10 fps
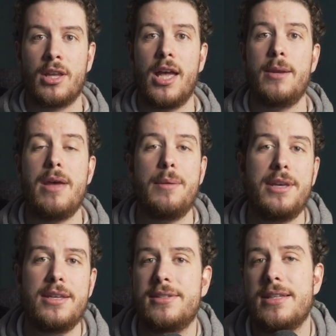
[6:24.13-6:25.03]
And maybe
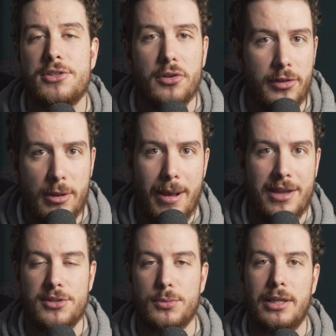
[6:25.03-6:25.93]
he's seen stuff in the
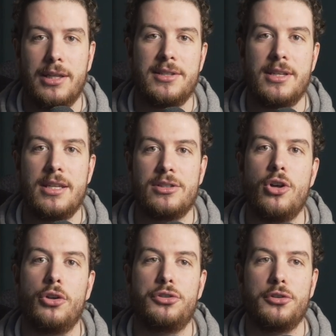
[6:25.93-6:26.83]
past as well. Listen, it's
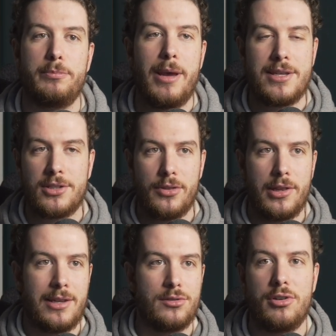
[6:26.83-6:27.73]
not just based on the
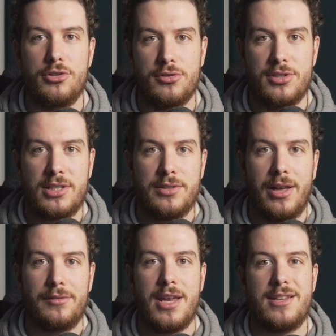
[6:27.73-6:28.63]
last
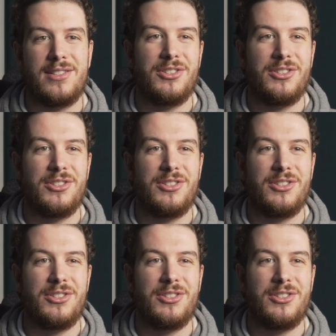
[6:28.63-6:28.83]
365 days.